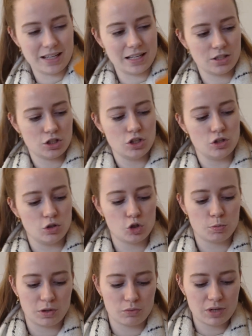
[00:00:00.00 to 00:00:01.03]
it's
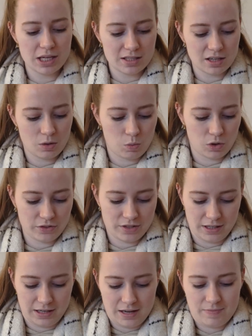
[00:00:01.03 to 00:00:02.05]
huge, but the reason I
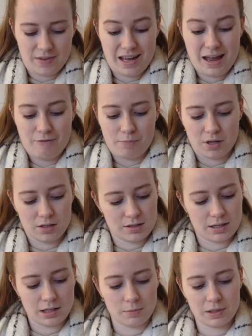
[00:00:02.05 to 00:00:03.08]
wanted it, I have burnt
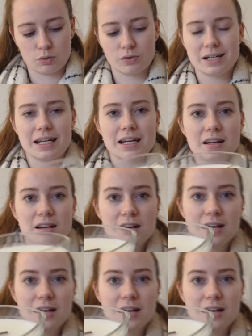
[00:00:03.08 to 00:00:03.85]
it a little bit already,